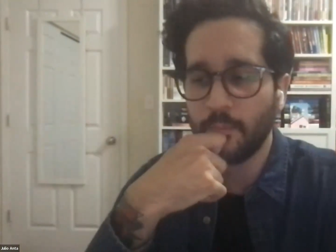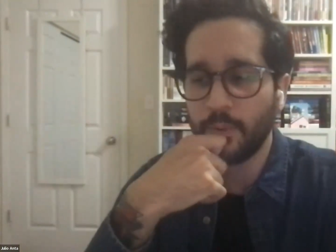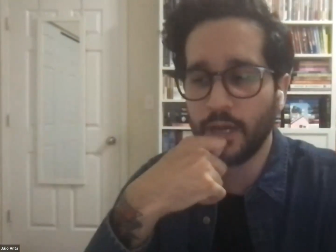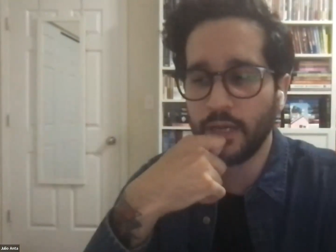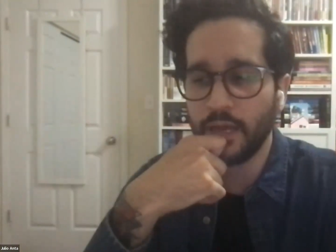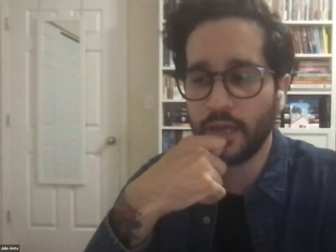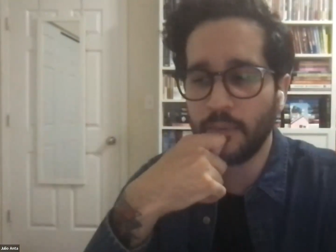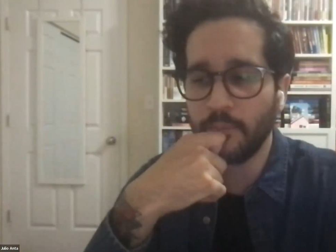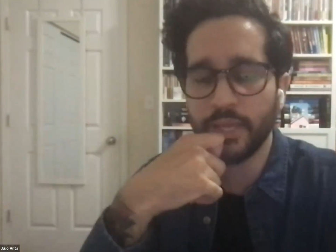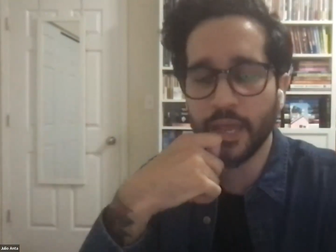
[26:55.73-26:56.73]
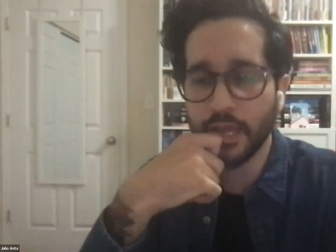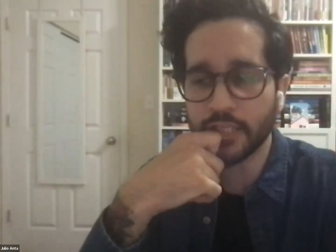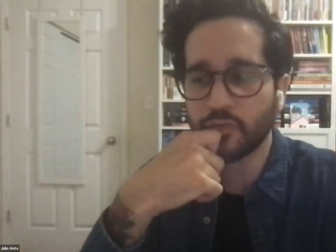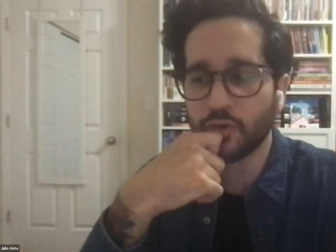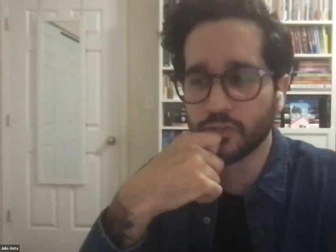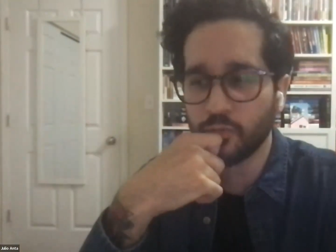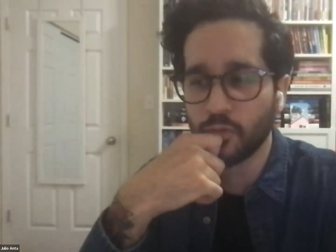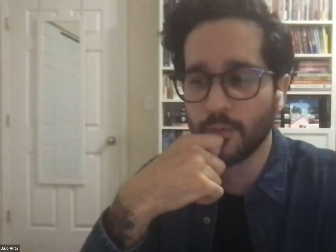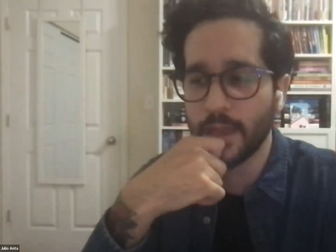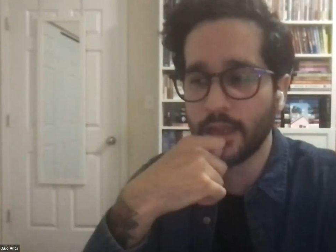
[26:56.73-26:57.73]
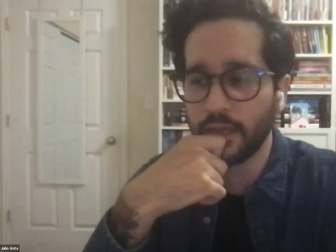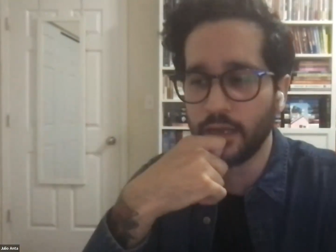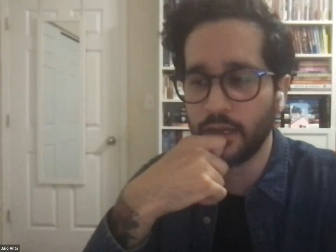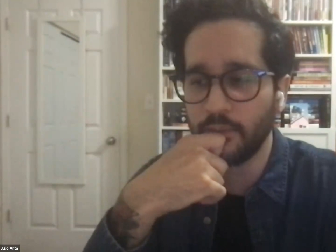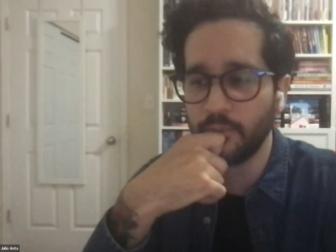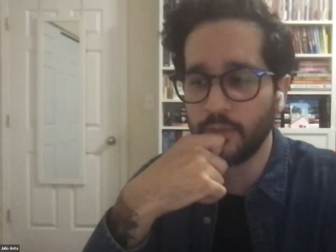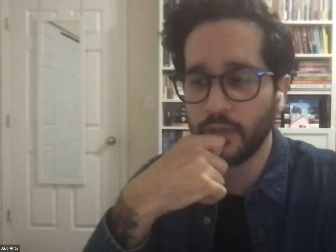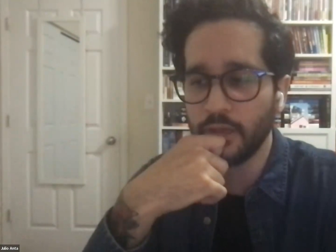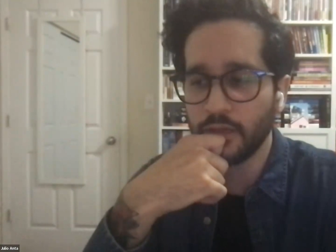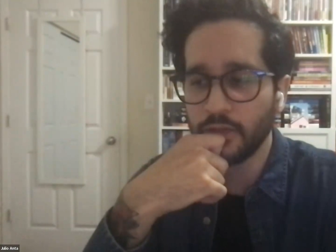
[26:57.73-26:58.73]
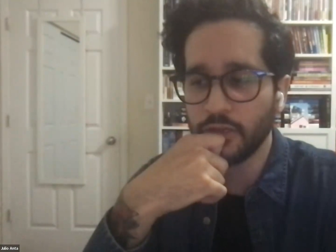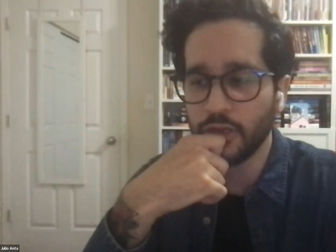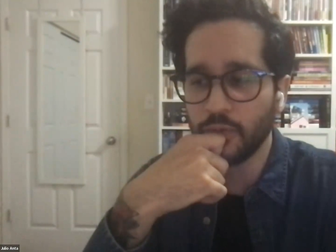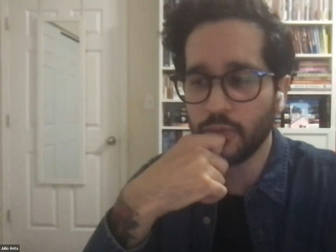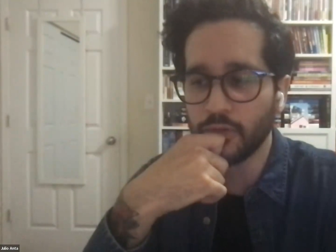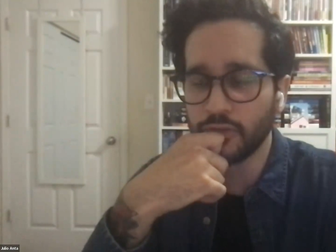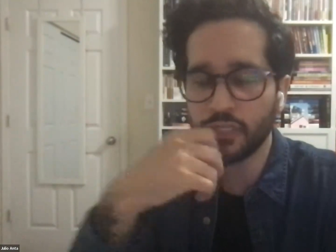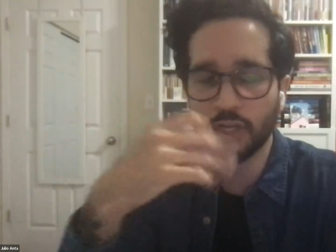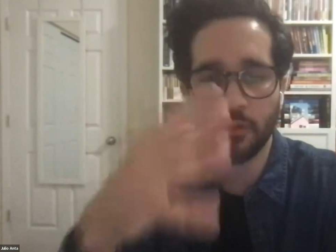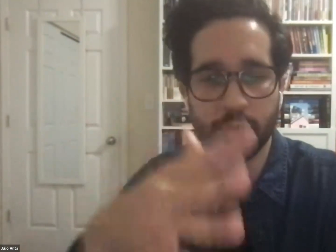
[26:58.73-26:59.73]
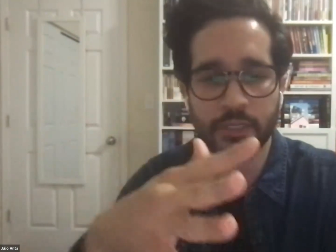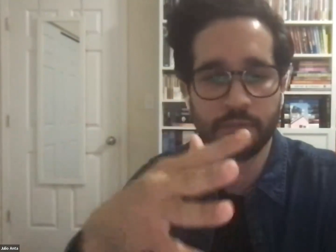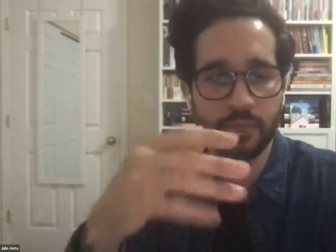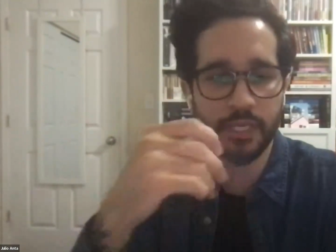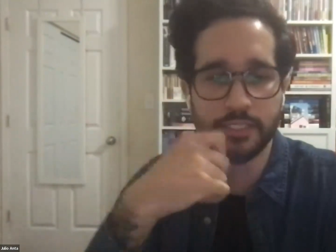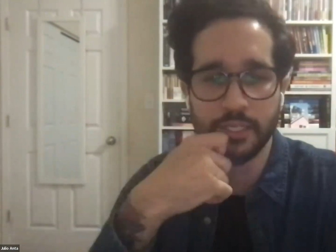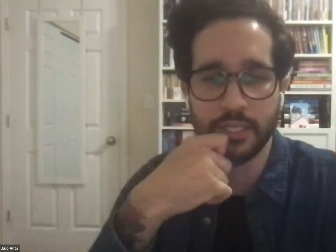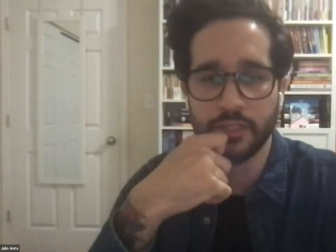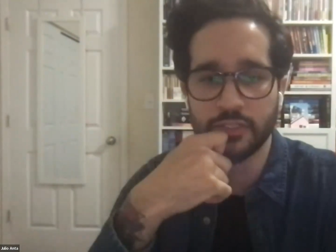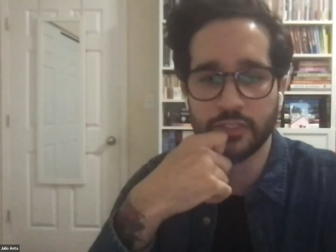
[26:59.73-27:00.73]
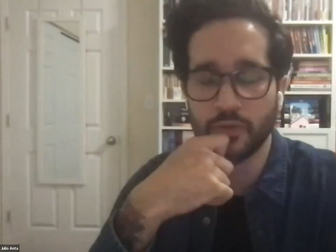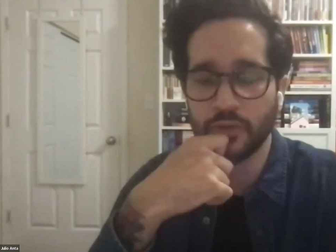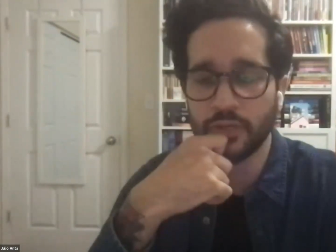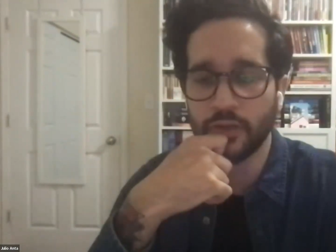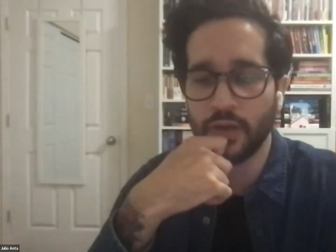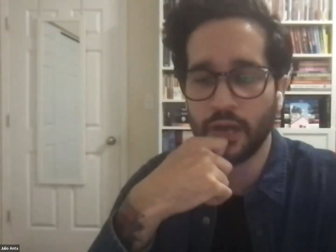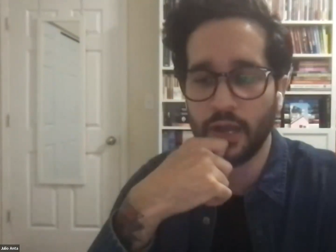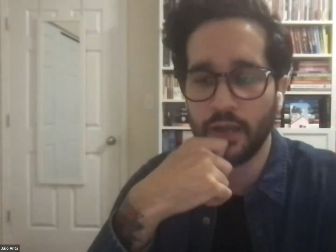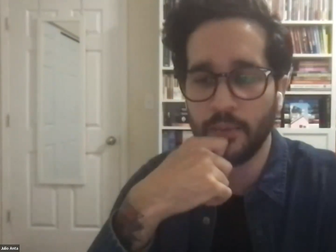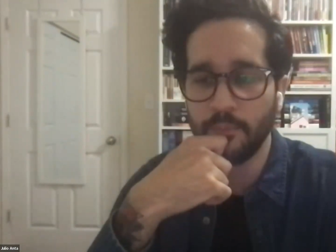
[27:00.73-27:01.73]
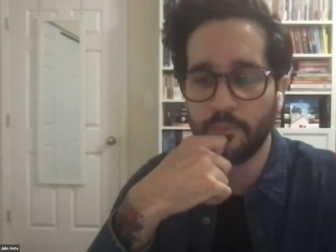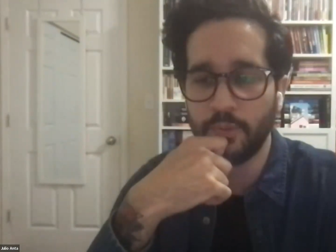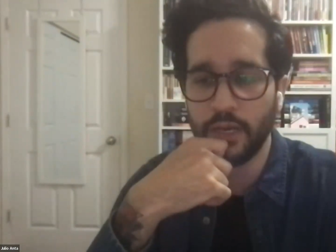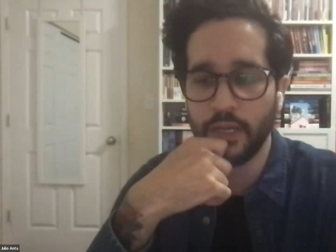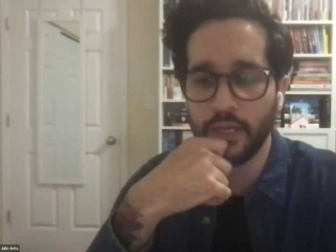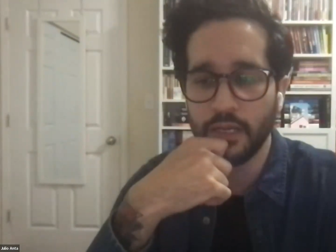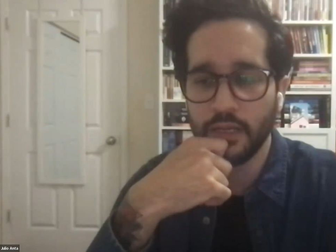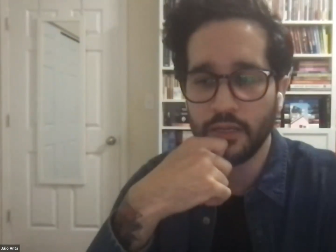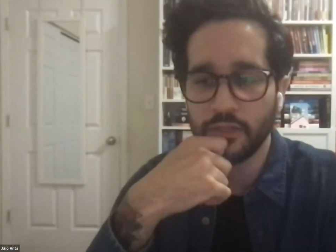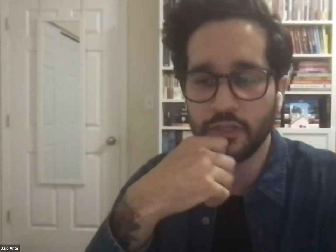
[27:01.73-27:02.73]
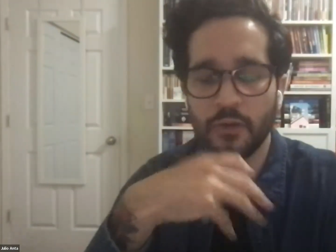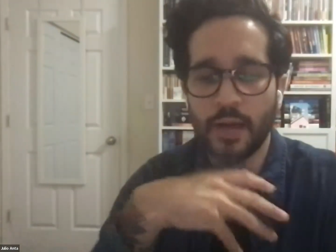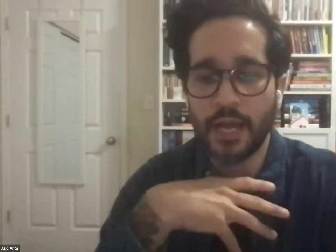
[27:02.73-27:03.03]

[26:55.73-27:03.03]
But yeah, as far as format, you know, Jacoby hinted at this earlier, but you know,